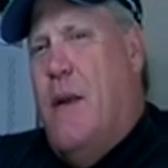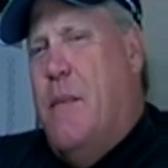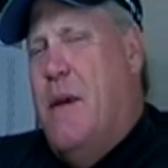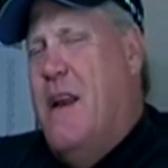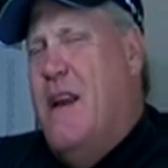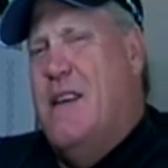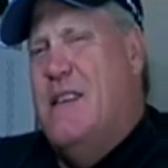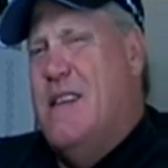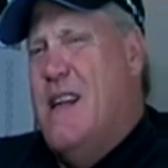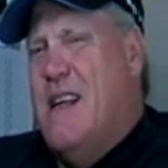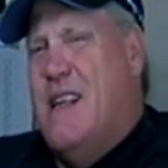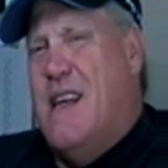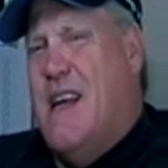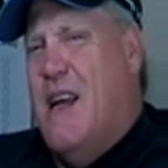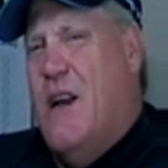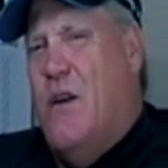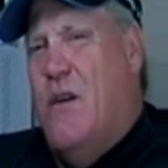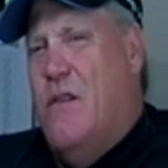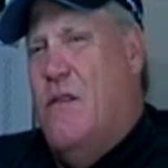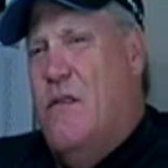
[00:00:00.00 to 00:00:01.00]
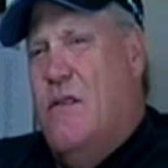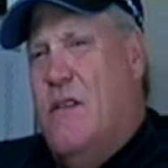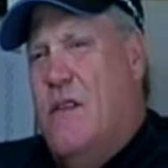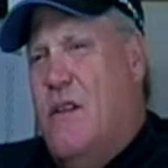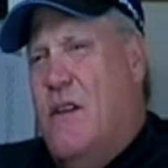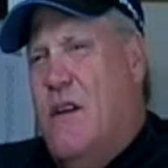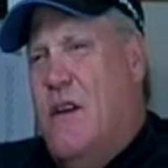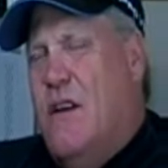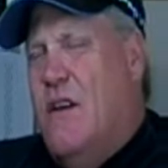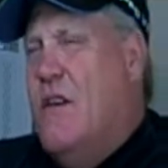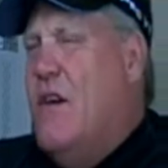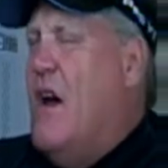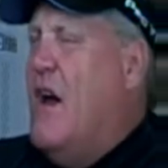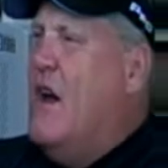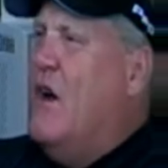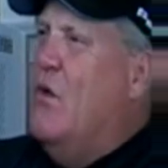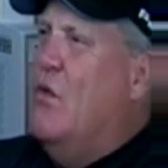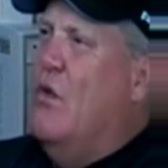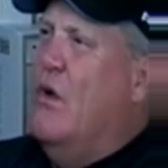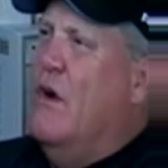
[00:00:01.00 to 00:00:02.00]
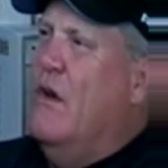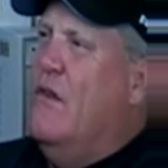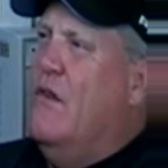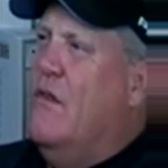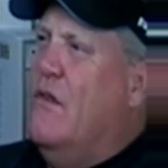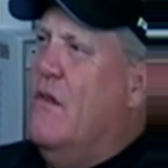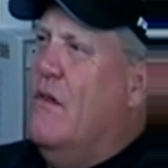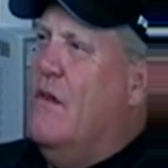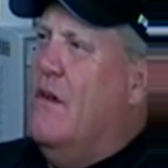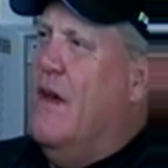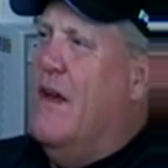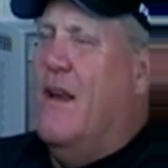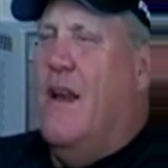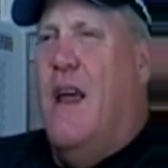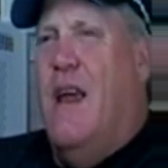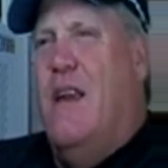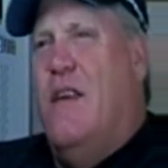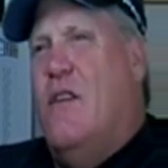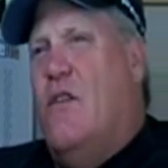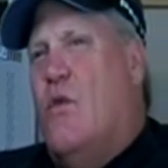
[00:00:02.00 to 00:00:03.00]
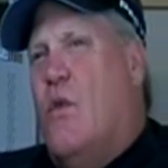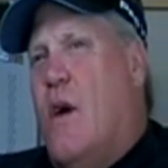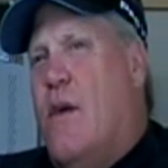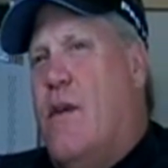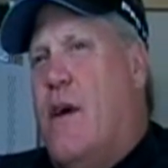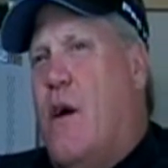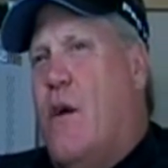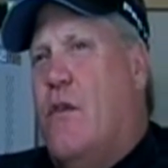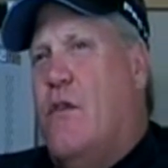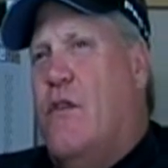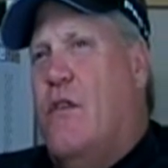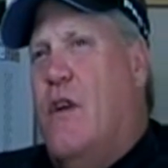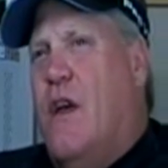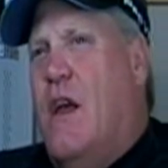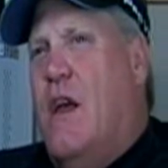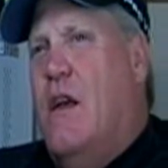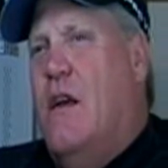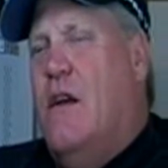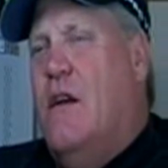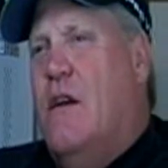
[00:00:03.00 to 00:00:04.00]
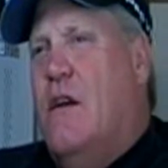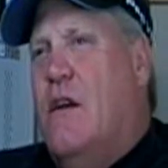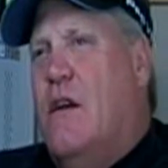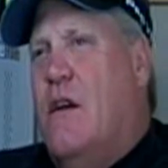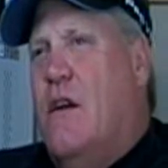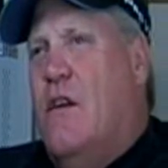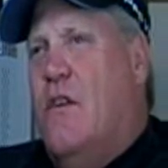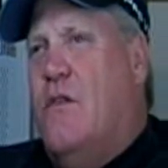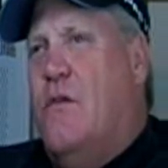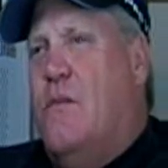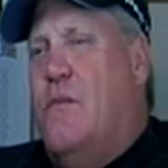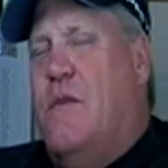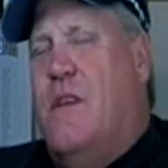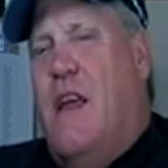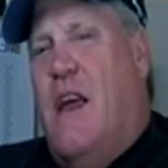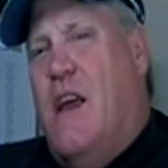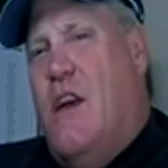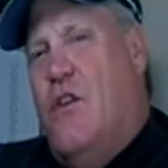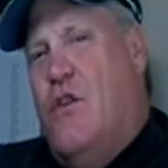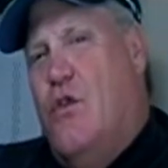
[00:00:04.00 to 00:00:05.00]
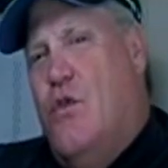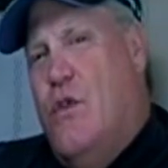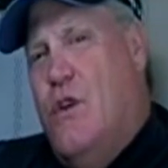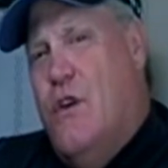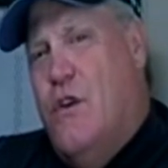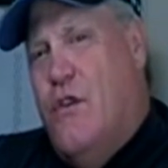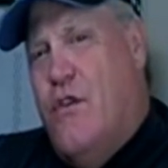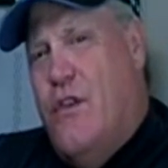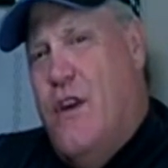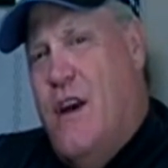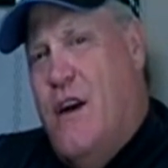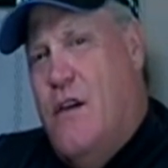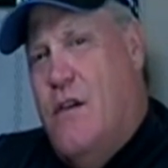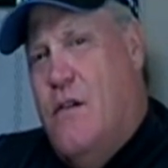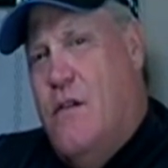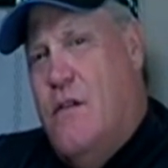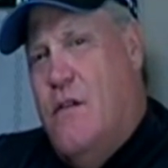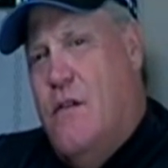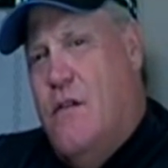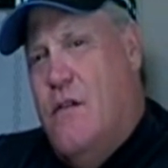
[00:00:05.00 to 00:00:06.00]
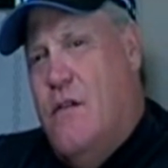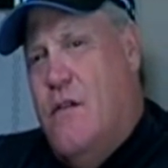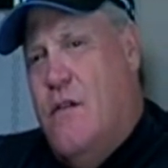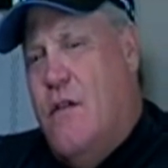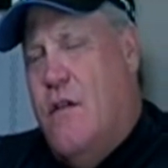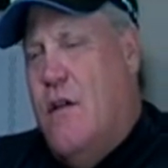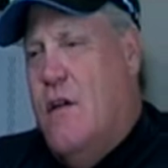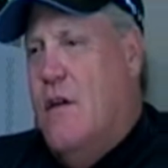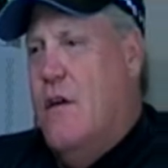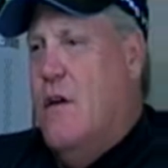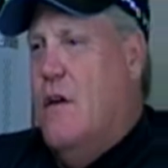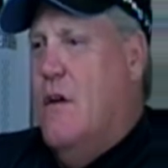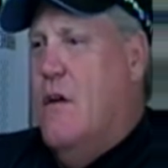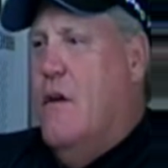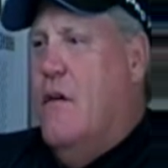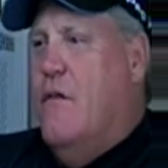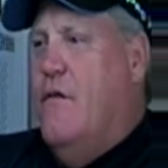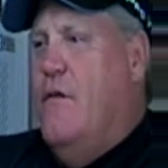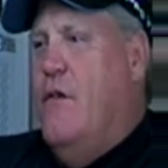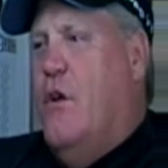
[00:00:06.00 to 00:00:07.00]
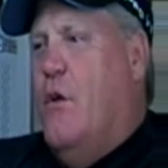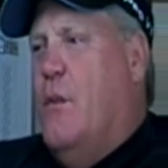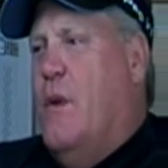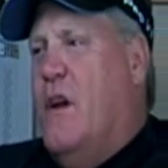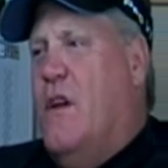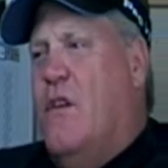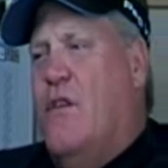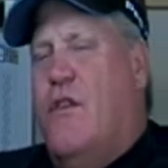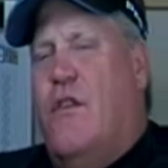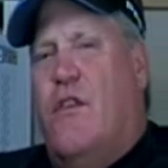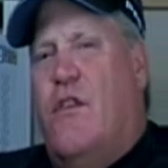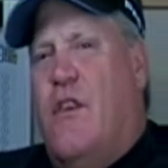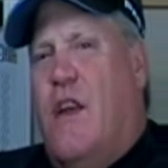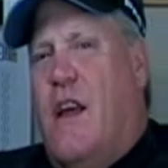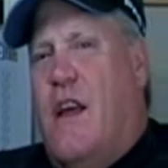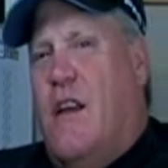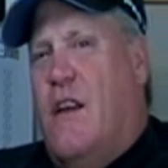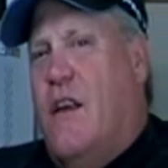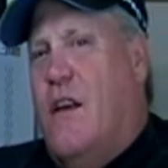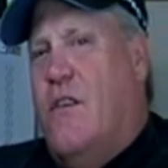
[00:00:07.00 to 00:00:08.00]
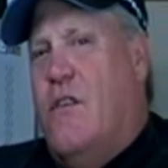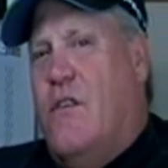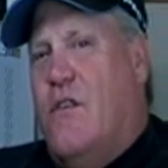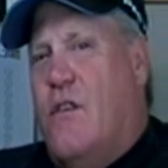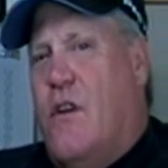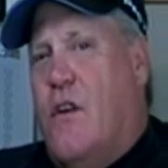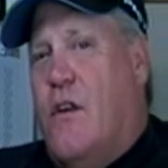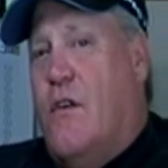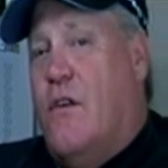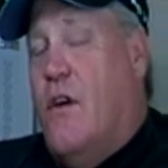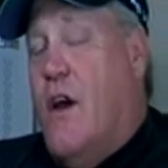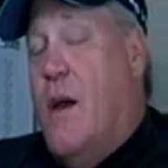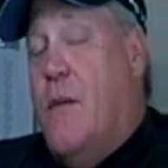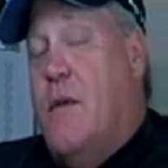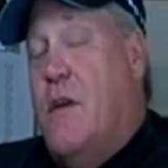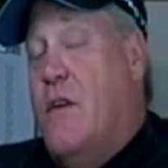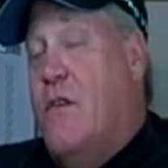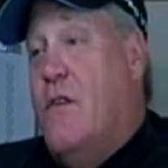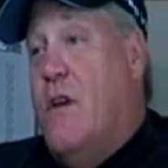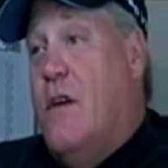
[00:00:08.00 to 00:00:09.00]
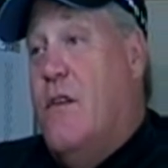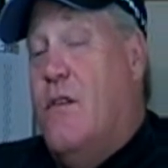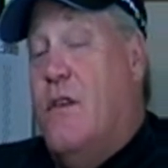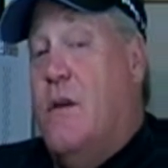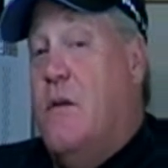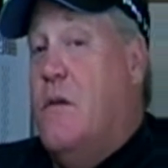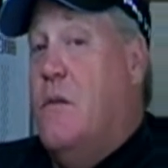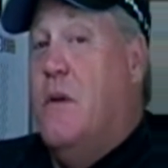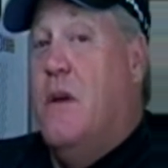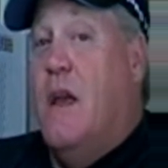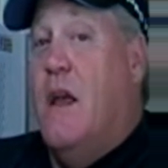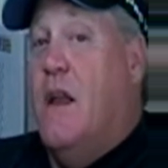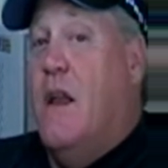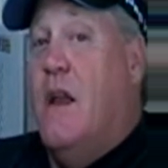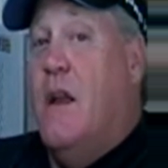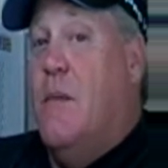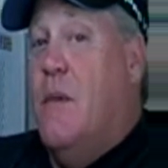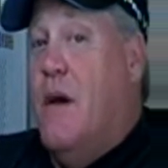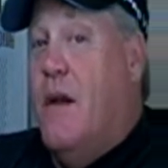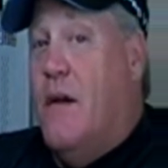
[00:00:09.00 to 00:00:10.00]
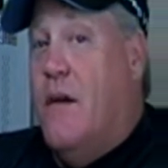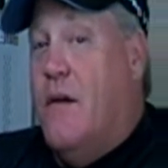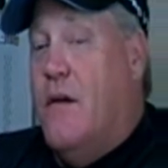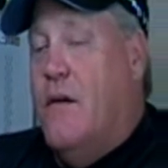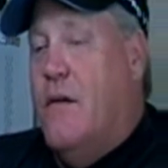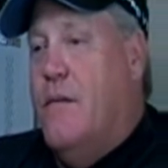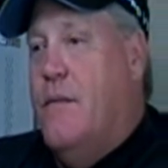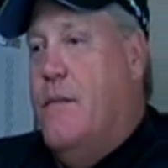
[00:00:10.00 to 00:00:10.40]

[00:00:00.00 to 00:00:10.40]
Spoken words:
I mean, isn't that kind of Tiger Woods at 8 to 12 hours a day is taking 2 years now? Phil Mickelson's taking lessons all the time. He's not seeming to be getting any better.